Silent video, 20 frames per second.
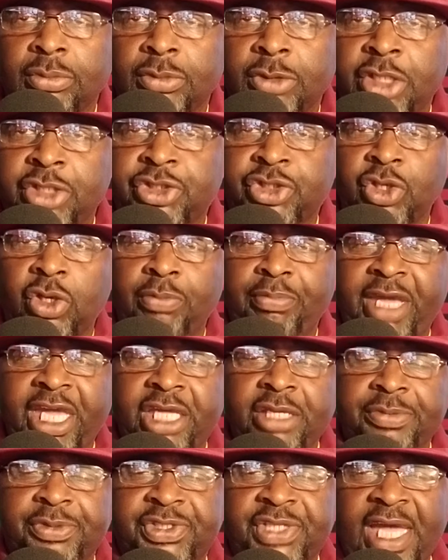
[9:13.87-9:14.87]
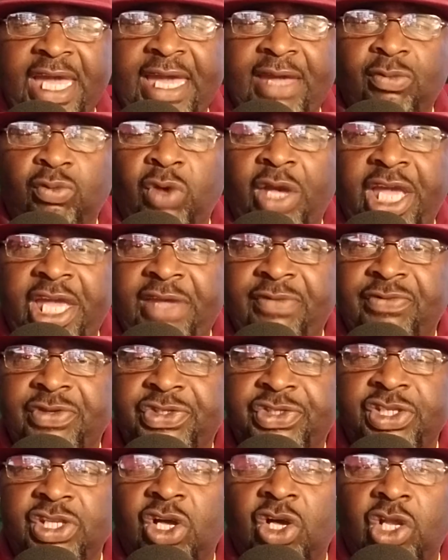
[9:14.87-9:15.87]
And so make them sign
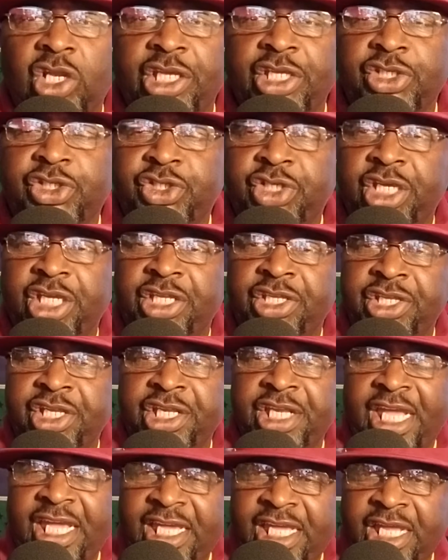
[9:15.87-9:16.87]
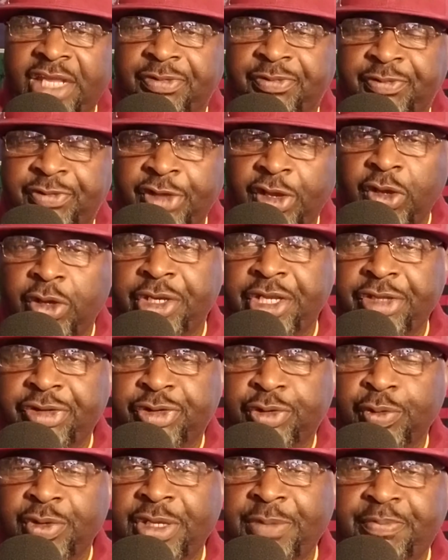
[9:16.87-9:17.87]
waivers and all this shit. And then they get
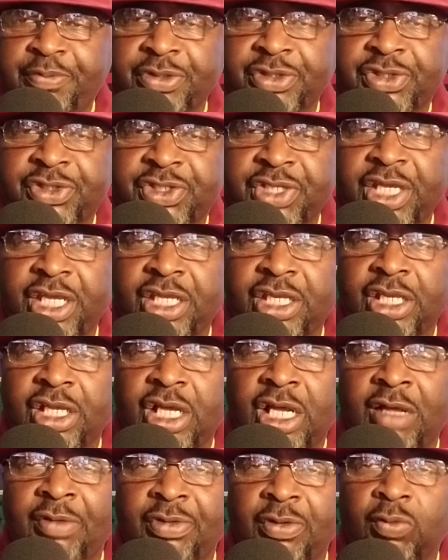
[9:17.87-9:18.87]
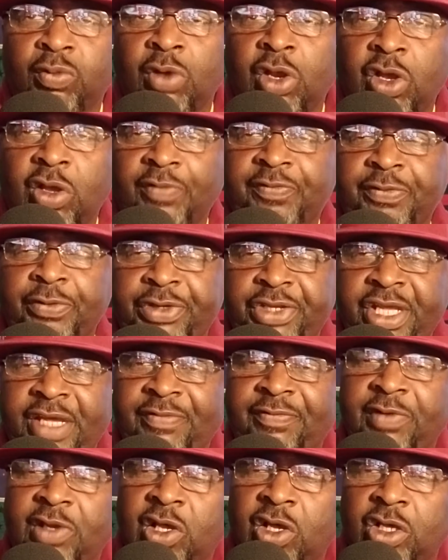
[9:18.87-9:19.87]
33% of the wrongful
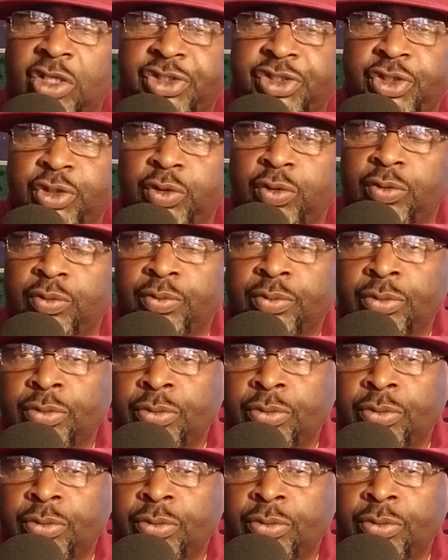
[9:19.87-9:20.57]
death lawsuit.